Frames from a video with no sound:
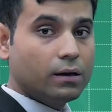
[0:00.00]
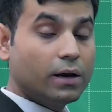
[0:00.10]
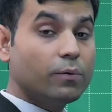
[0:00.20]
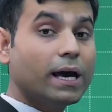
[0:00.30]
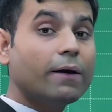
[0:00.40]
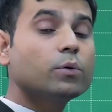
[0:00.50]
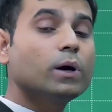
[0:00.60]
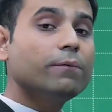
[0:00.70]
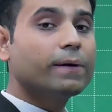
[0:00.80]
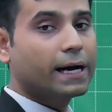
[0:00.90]
Now we have
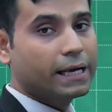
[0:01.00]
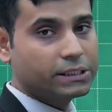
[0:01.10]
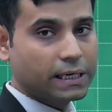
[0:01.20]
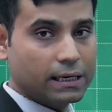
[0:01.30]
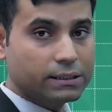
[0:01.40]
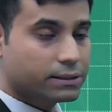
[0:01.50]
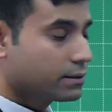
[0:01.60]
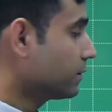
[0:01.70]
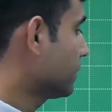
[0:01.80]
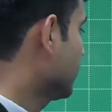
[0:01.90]
12 Faraday charge.
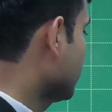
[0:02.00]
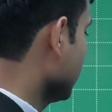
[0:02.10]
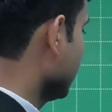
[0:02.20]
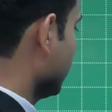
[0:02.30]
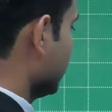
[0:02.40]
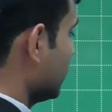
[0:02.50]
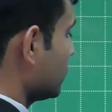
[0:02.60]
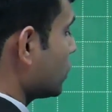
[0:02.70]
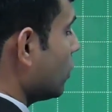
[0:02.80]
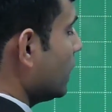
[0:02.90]

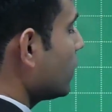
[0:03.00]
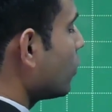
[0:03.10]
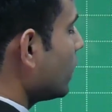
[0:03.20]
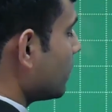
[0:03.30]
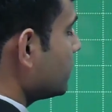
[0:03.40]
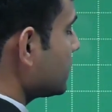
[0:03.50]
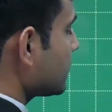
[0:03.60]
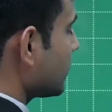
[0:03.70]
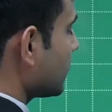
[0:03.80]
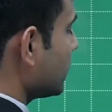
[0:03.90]
So in coulombs,
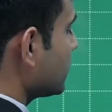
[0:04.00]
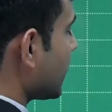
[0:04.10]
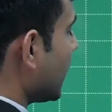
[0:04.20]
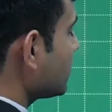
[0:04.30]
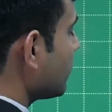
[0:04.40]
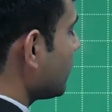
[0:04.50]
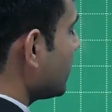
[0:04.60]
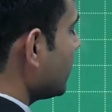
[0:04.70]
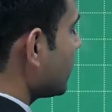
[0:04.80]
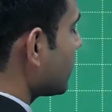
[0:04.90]
the charge will
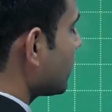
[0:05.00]
be